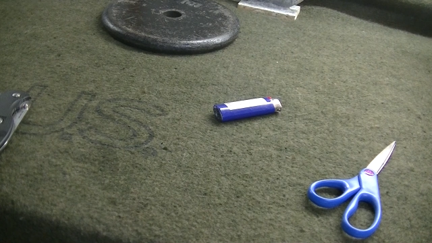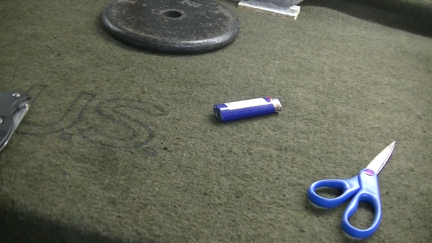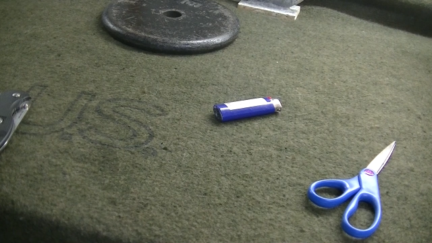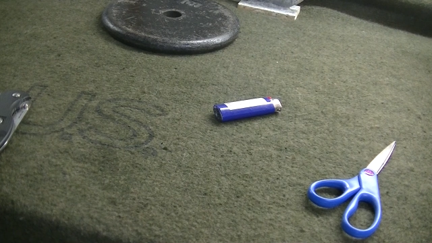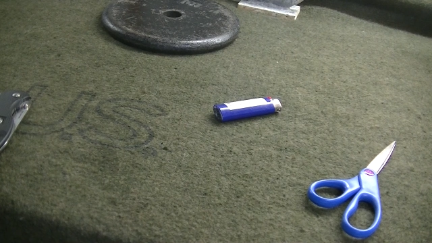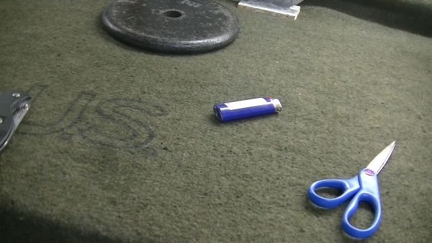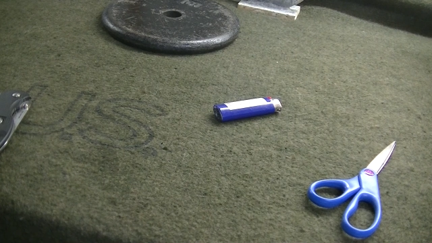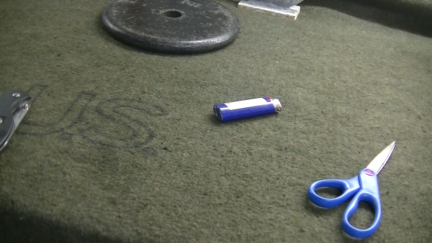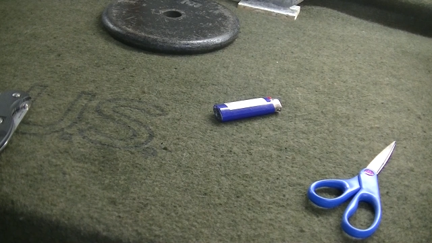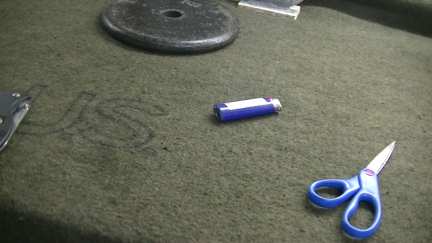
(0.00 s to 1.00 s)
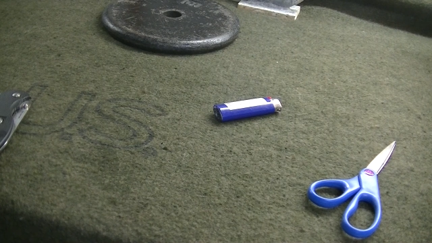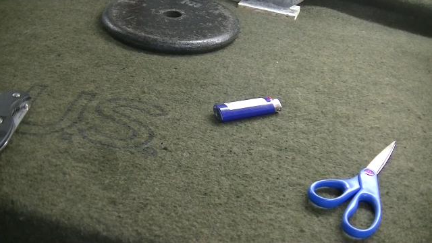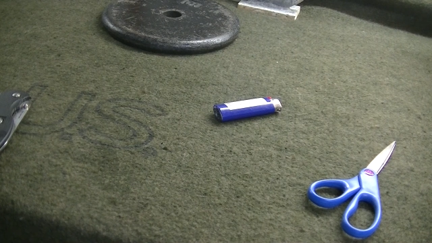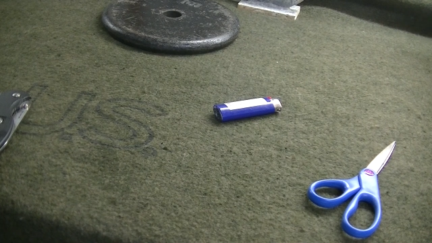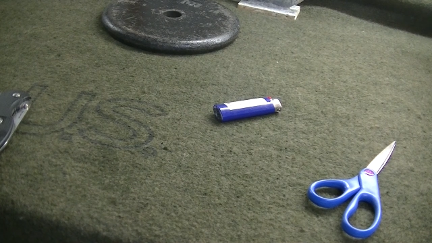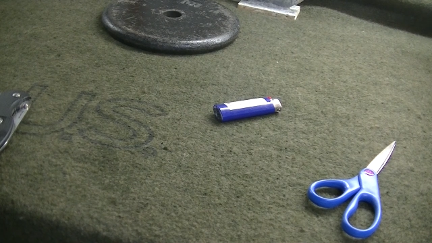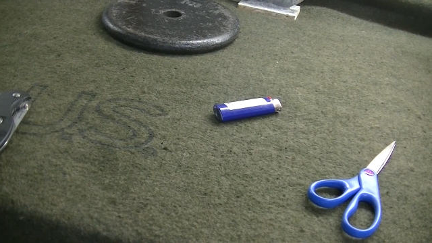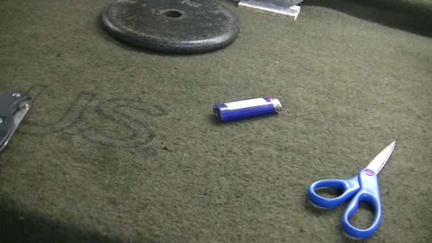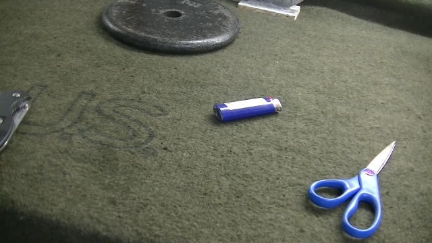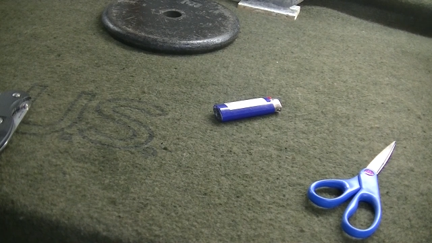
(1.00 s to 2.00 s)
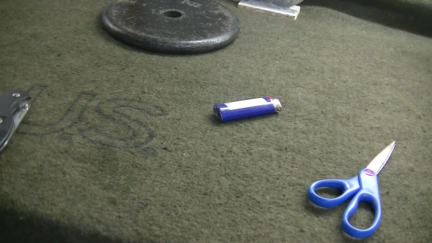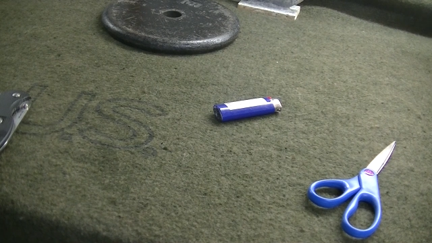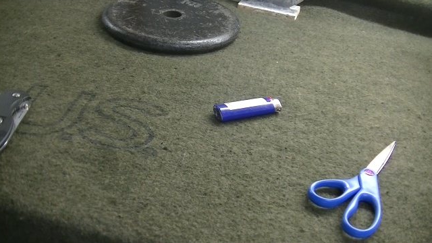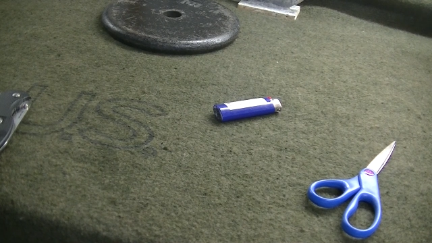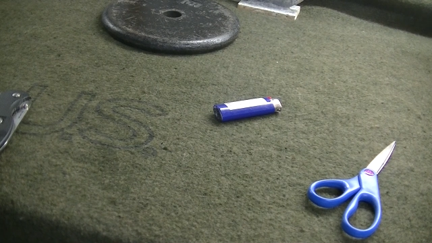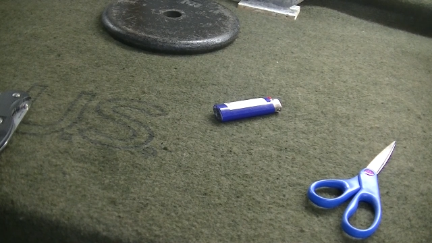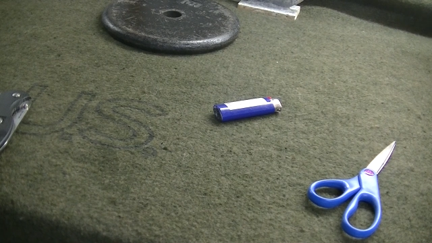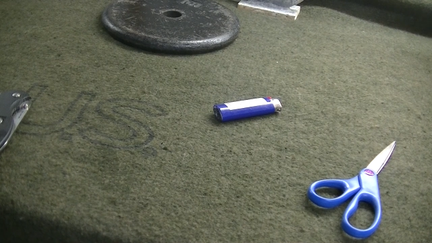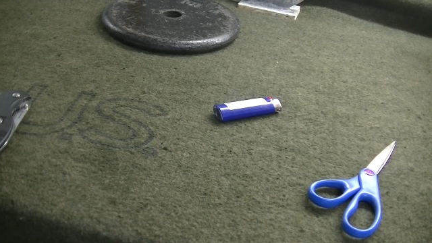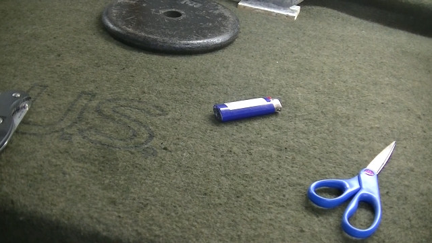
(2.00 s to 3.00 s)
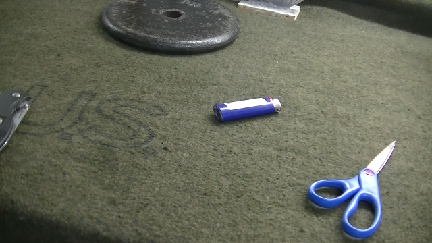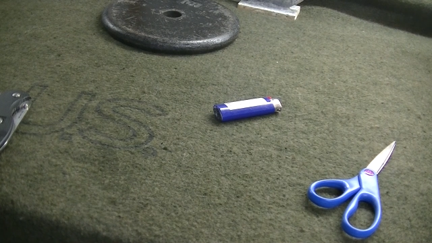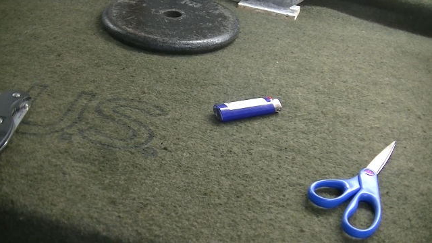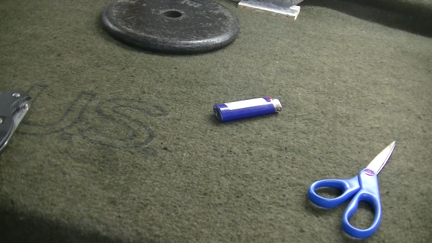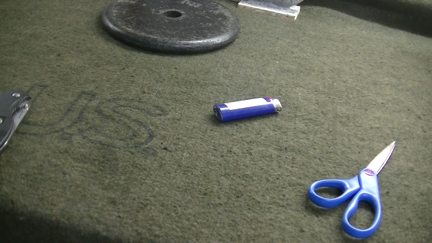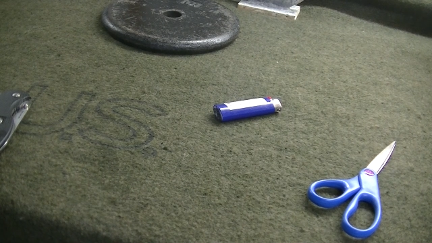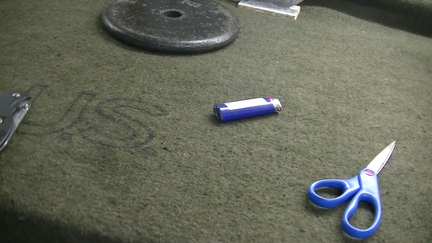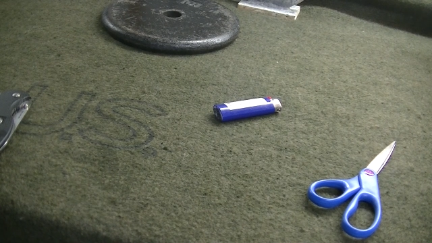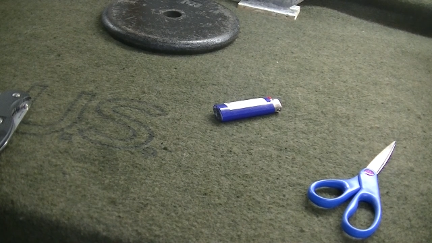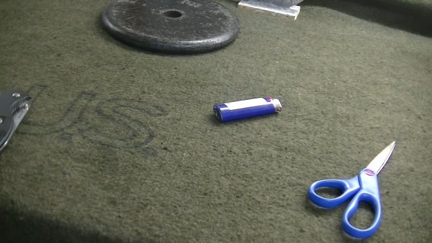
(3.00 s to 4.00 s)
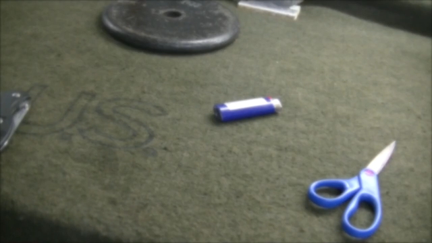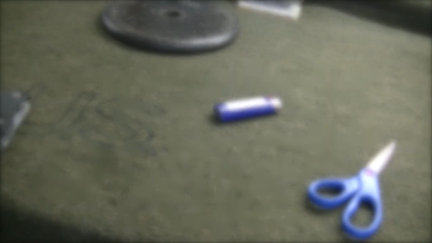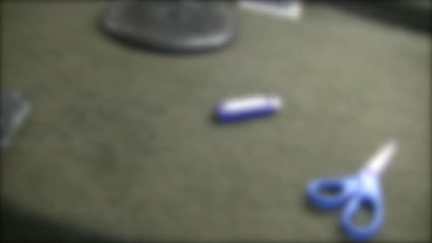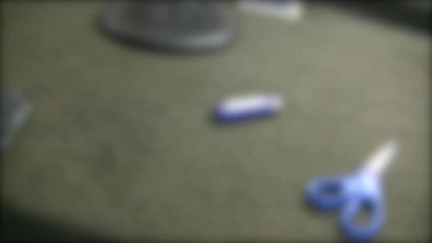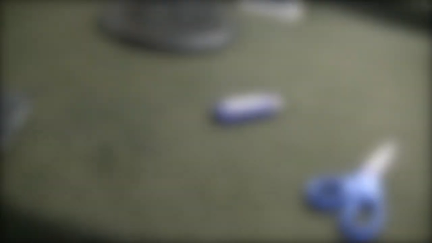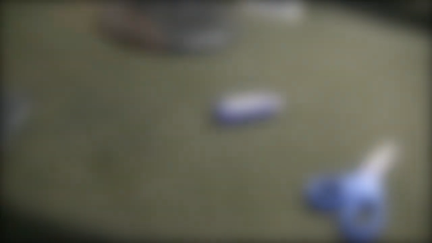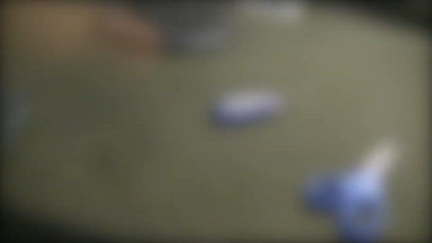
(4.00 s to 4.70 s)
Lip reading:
No face is visible, so there are no lips to read.